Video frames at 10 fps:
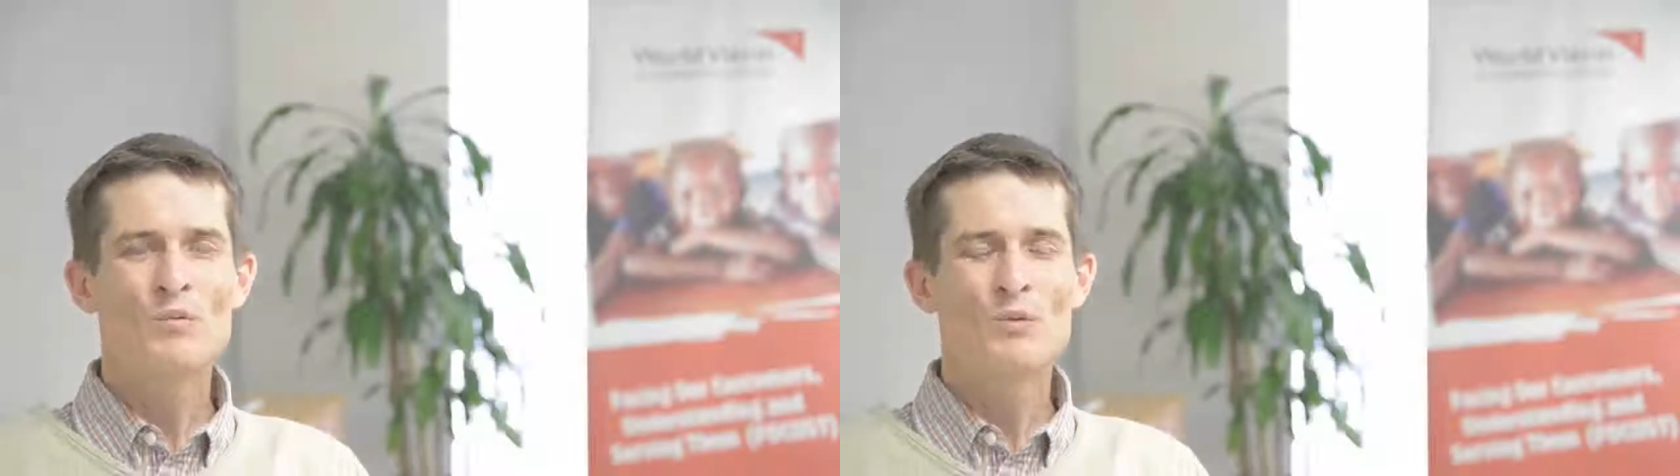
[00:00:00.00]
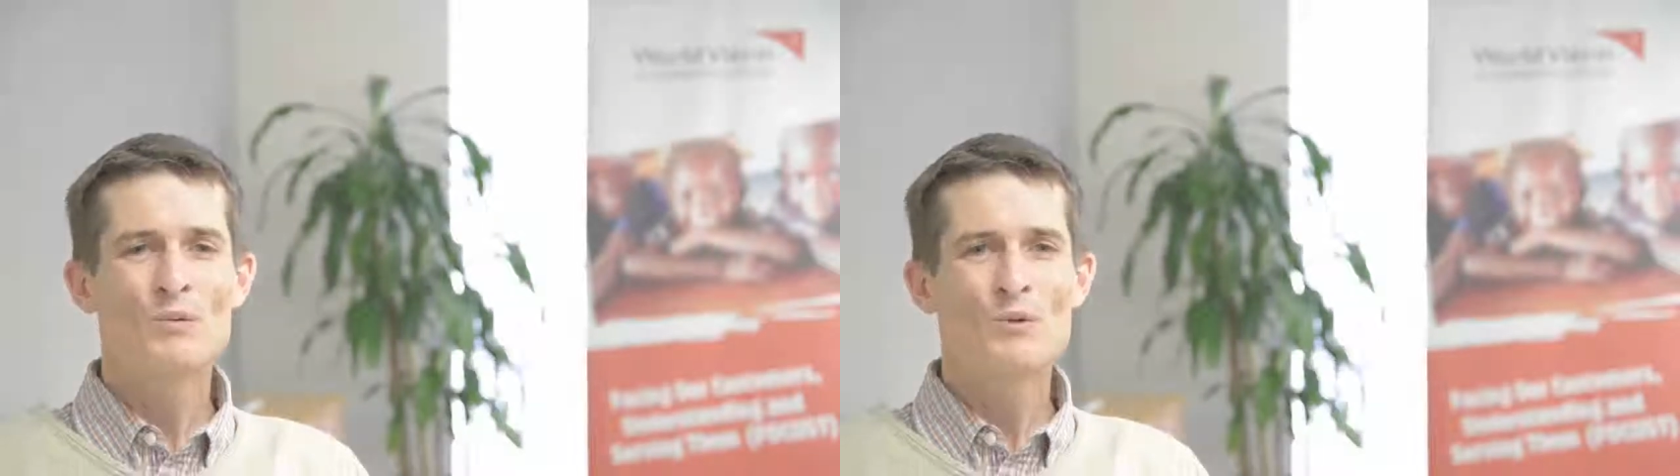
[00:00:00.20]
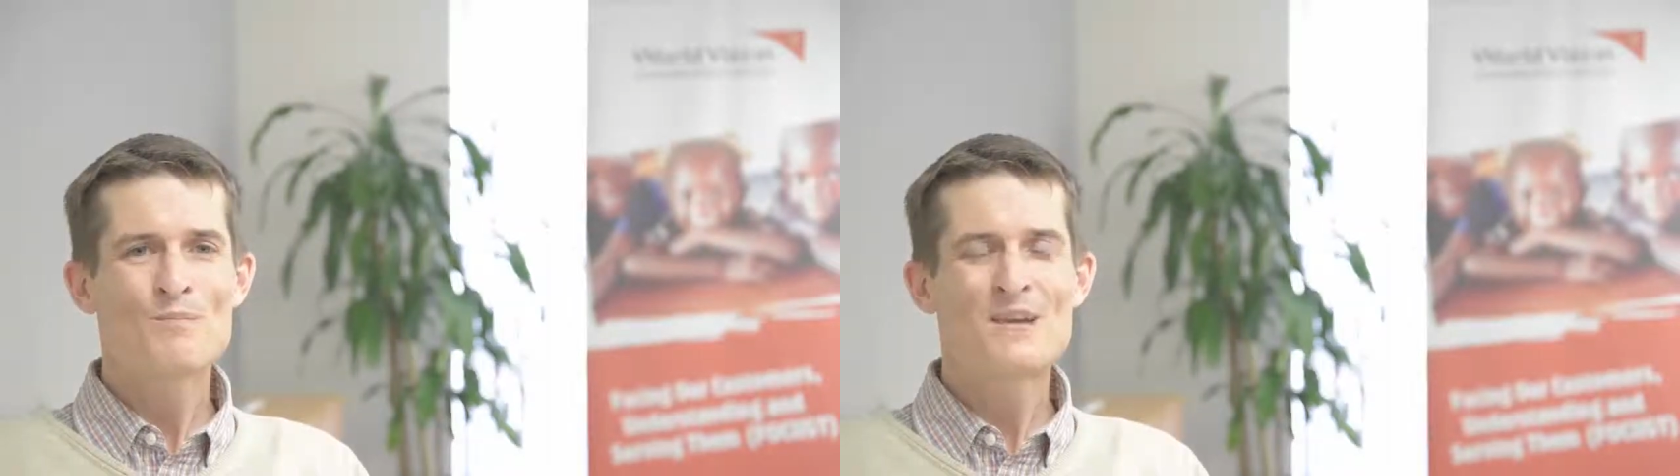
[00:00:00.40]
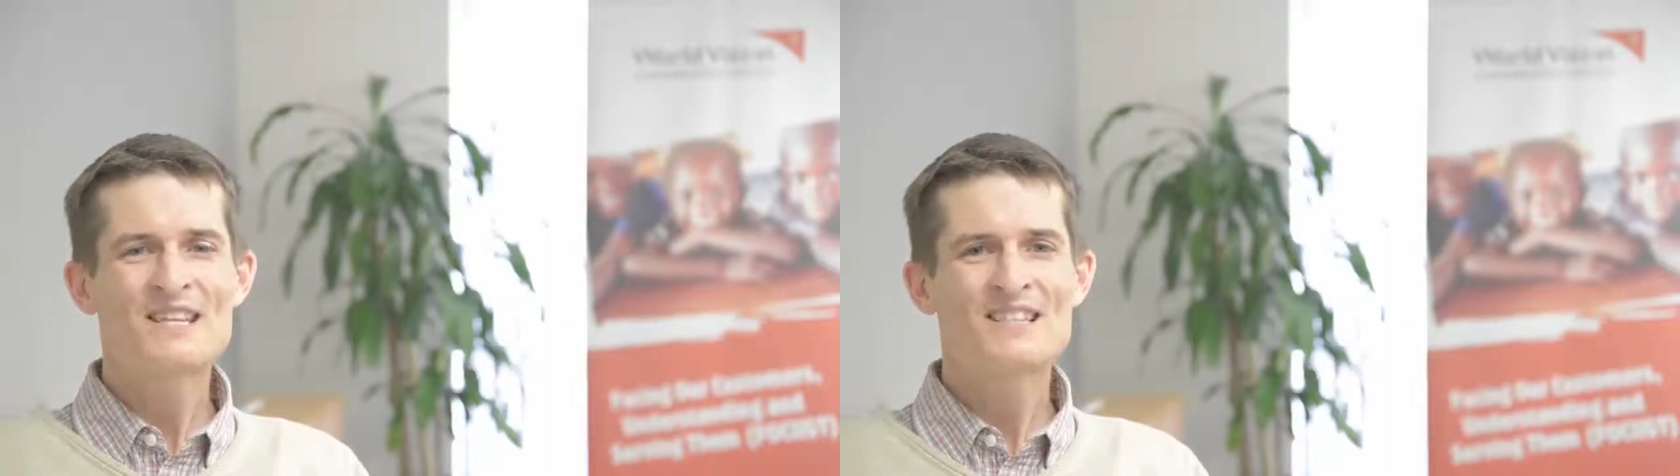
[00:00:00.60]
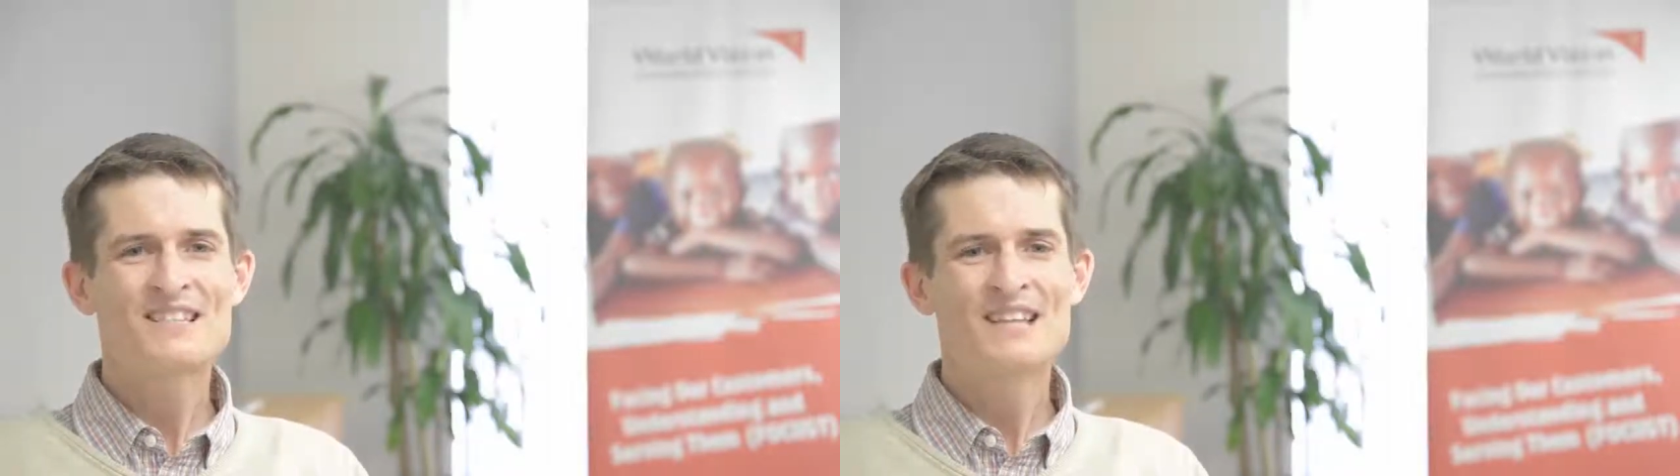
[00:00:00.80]
What
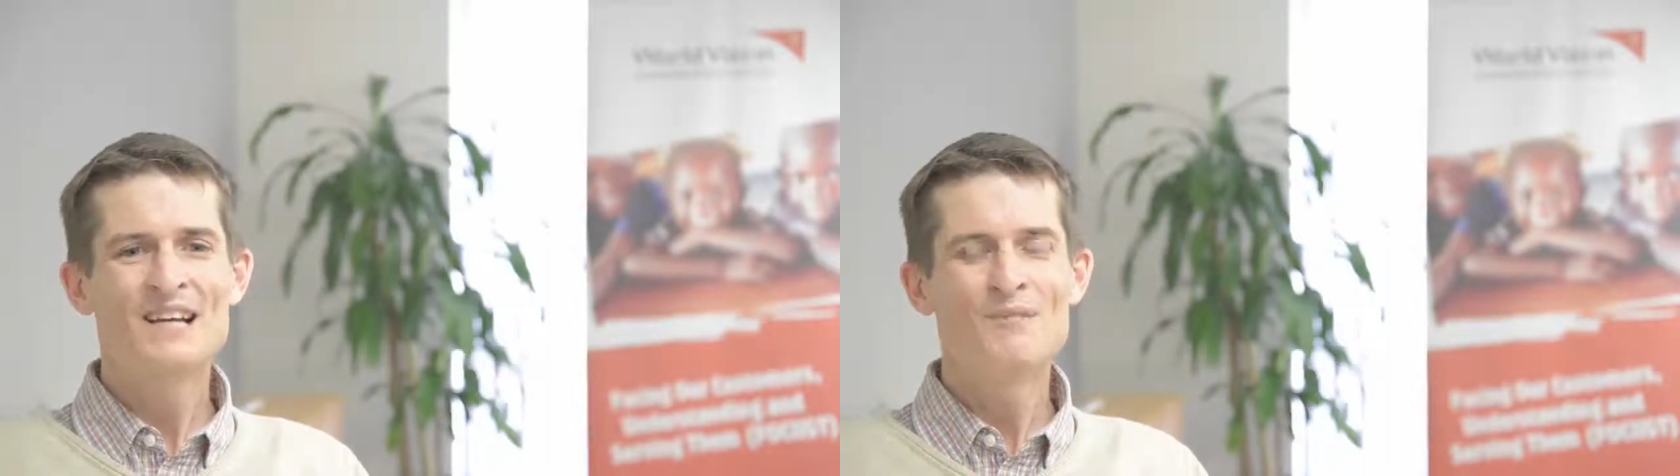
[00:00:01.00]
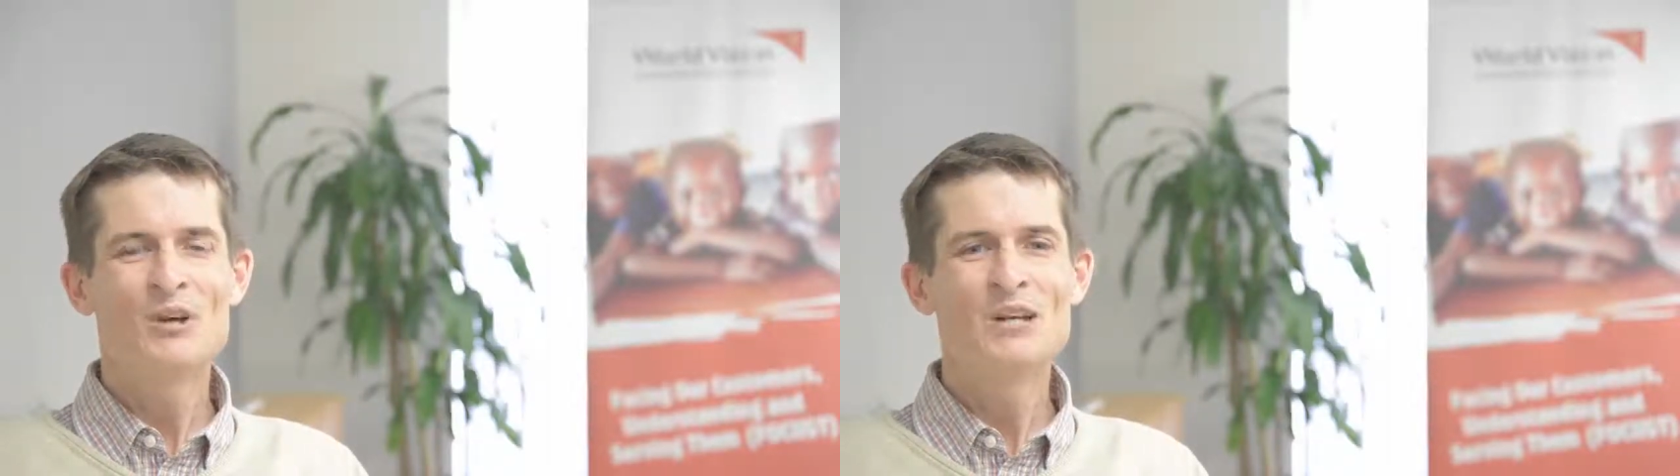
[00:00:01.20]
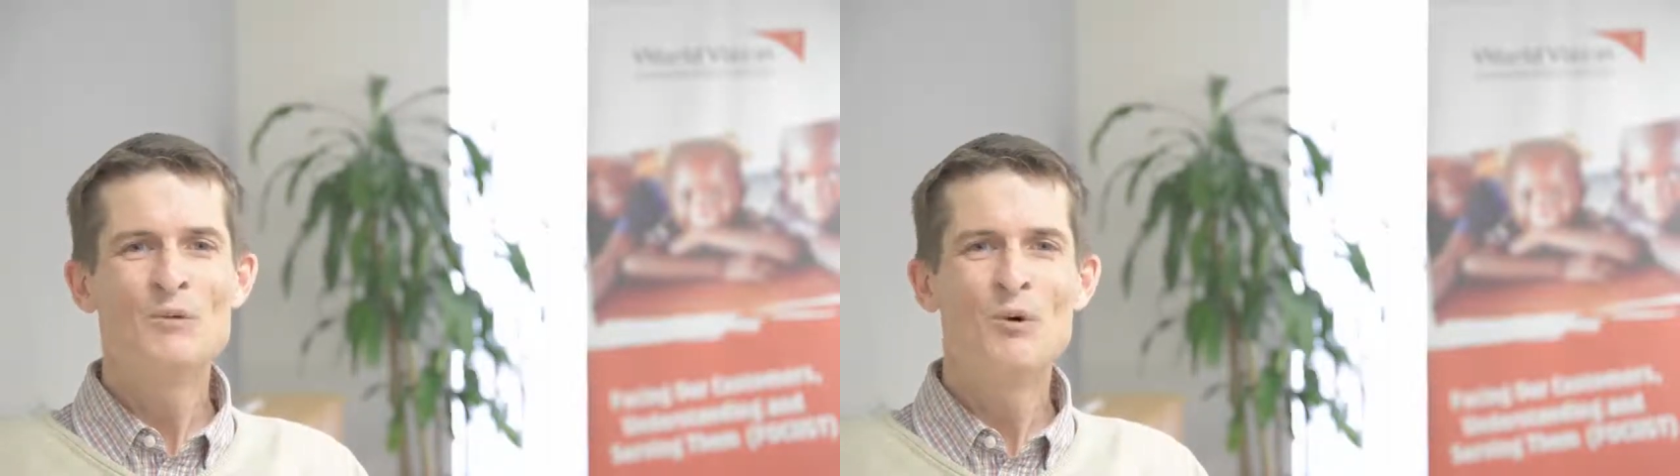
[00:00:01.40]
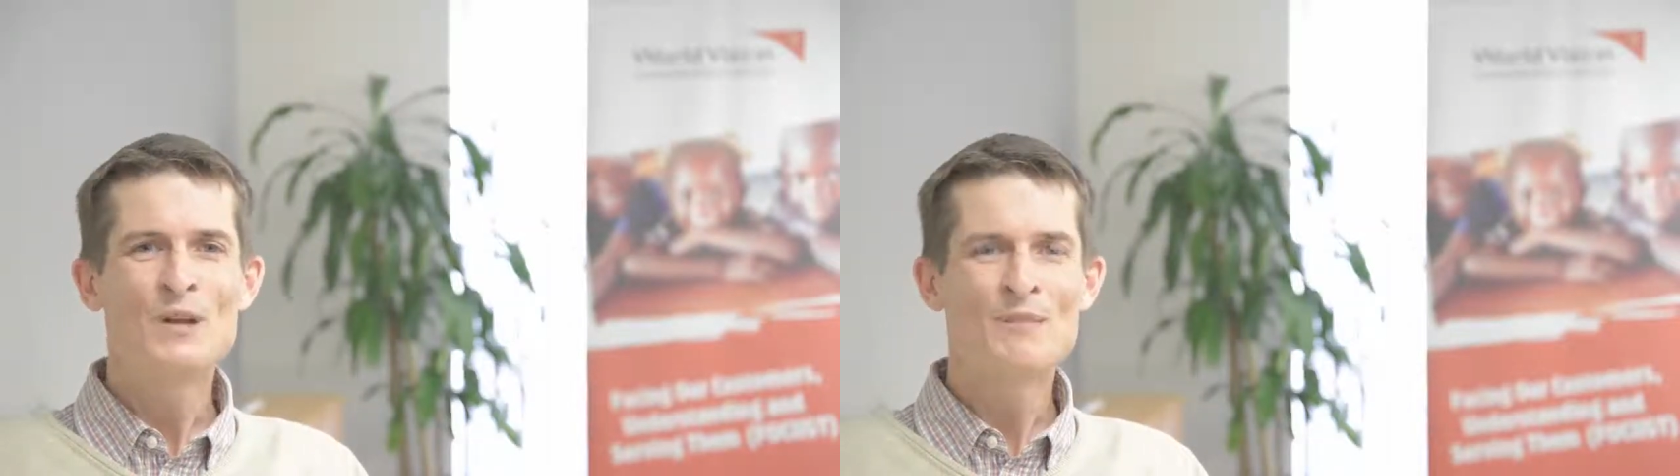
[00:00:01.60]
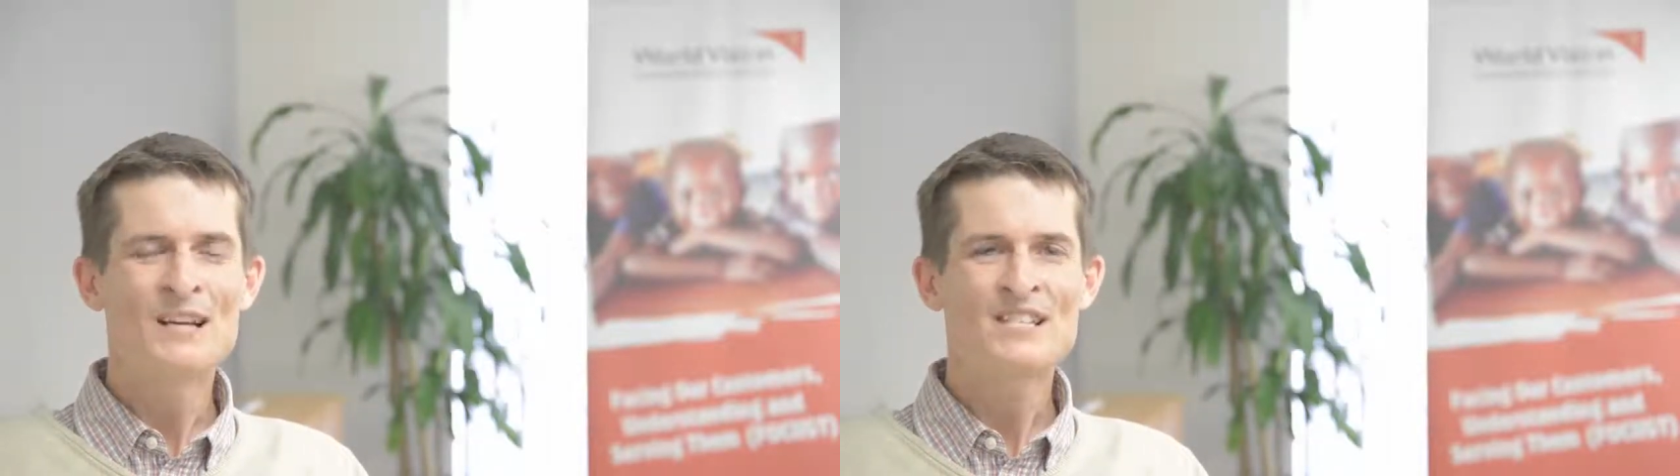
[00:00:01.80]
makes Early
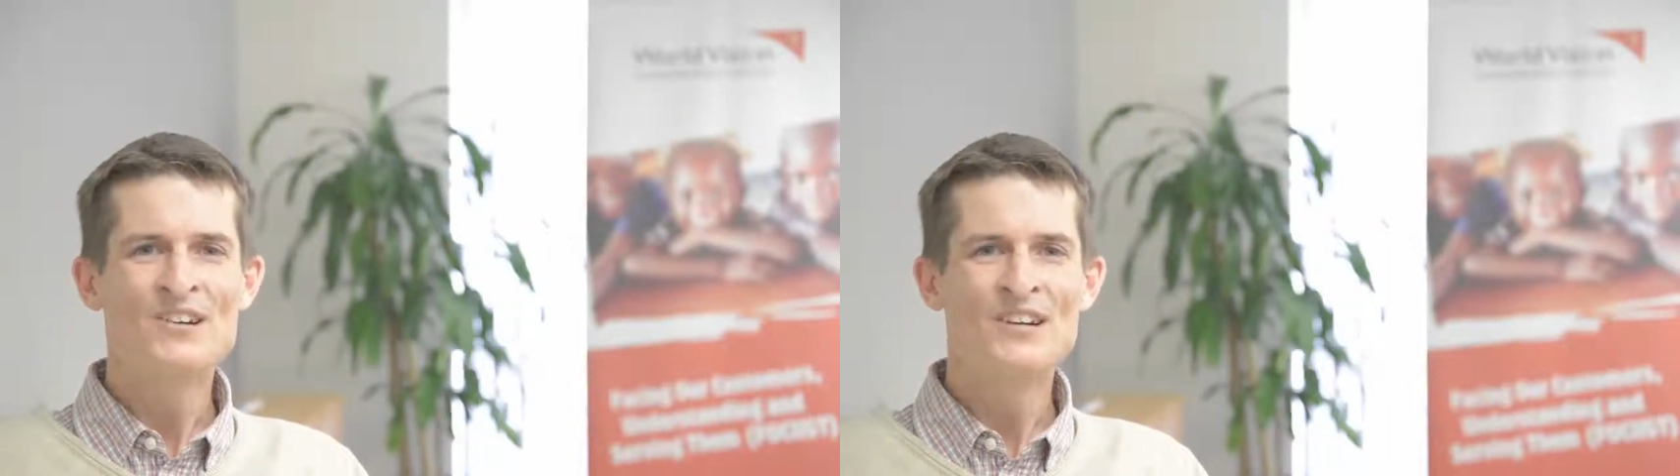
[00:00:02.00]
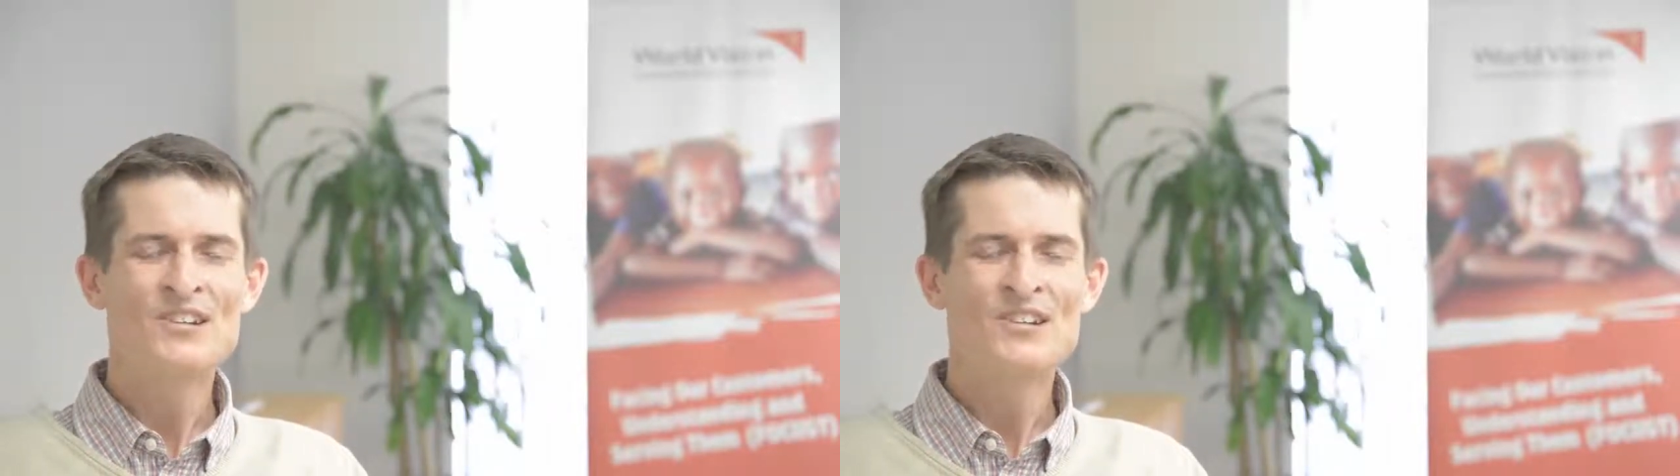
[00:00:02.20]
Warning Buster